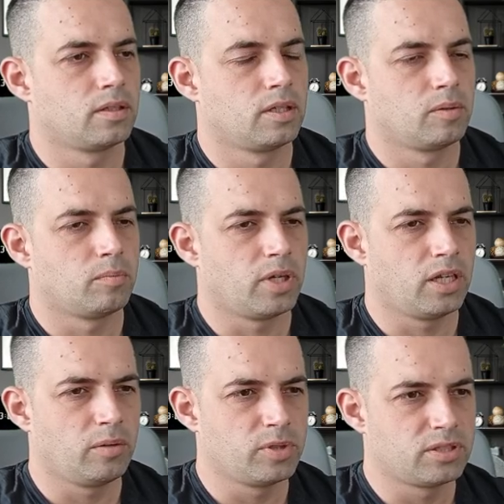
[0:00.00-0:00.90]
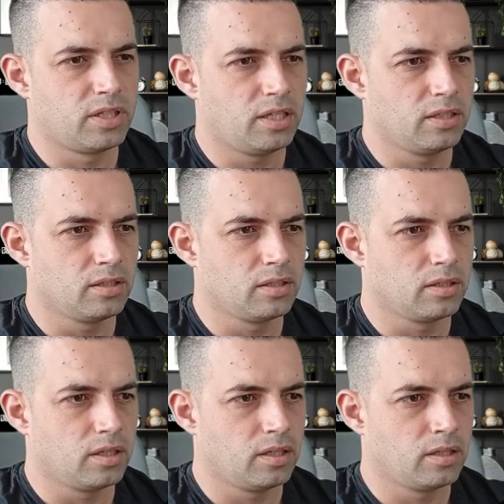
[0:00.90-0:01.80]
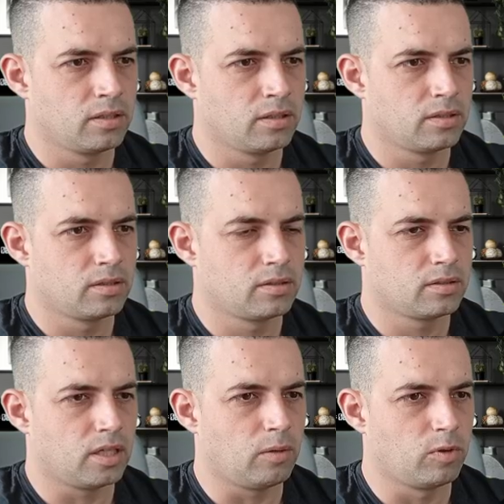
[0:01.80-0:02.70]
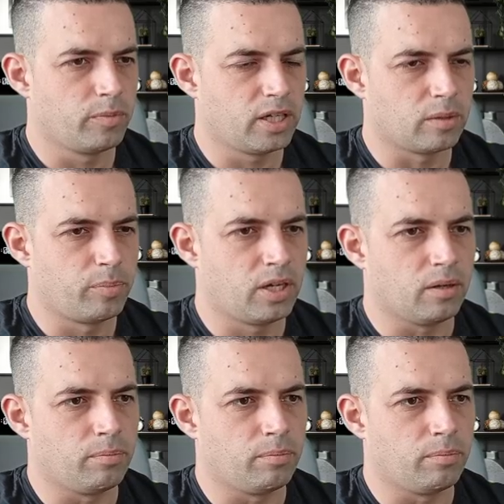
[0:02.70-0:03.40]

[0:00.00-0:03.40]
My name is Daniel, and I will make a pickup.